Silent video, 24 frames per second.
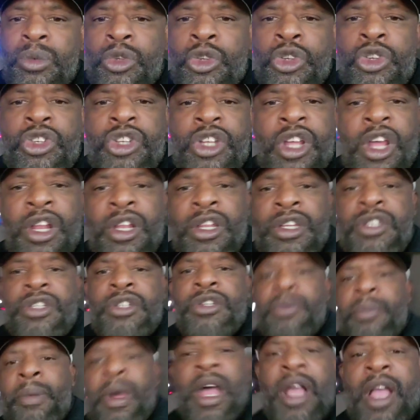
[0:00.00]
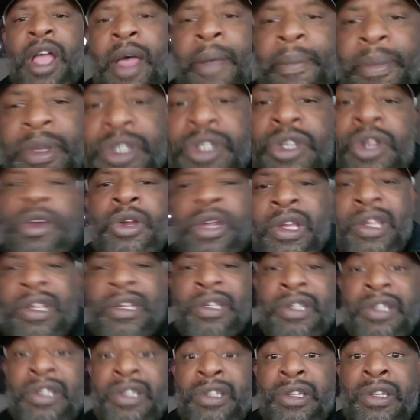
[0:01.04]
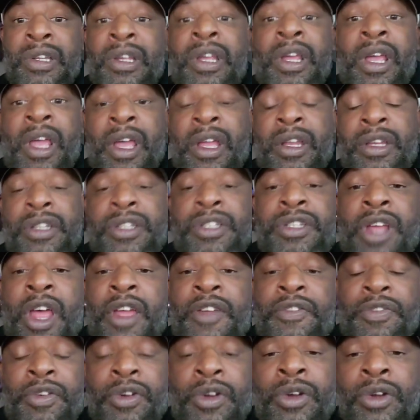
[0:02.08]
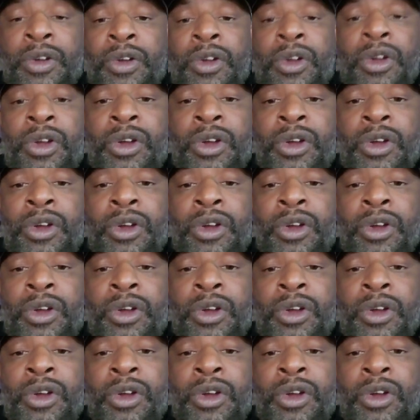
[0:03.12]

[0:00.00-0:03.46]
You just got to listen to my commentary and de and decipher